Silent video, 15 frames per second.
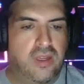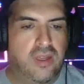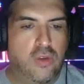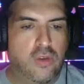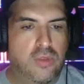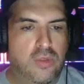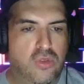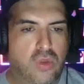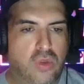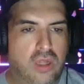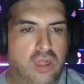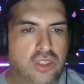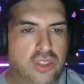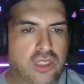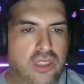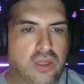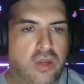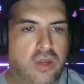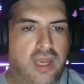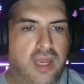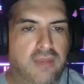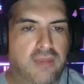cryptozoology.
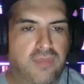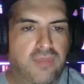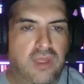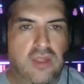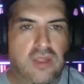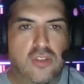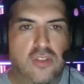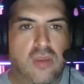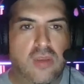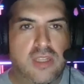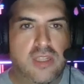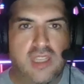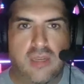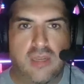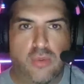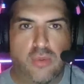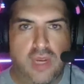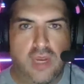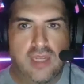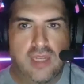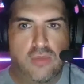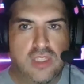Okay, so I'm going to take a
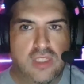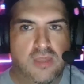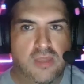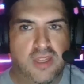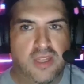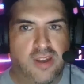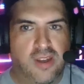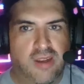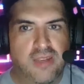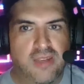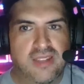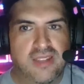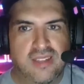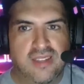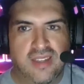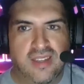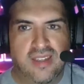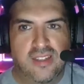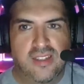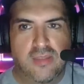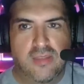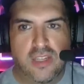break and read some of the comments
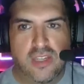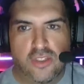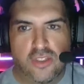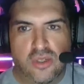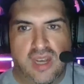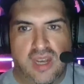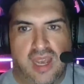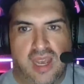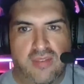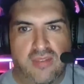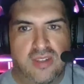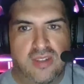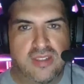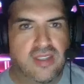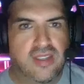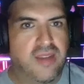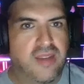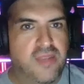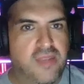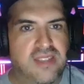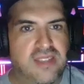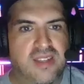to make sure I haven't
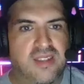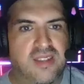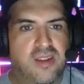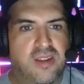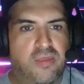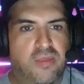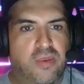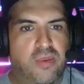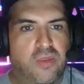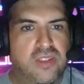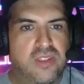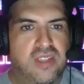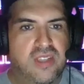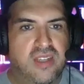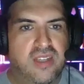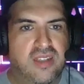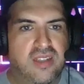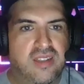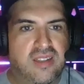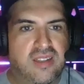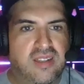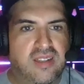messed anything up. 1 second.
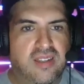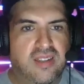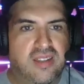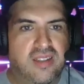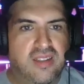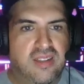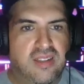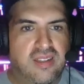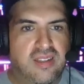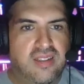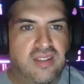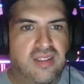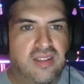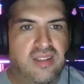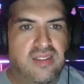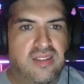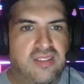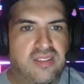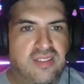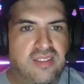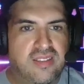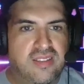
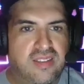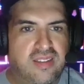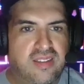Let's see.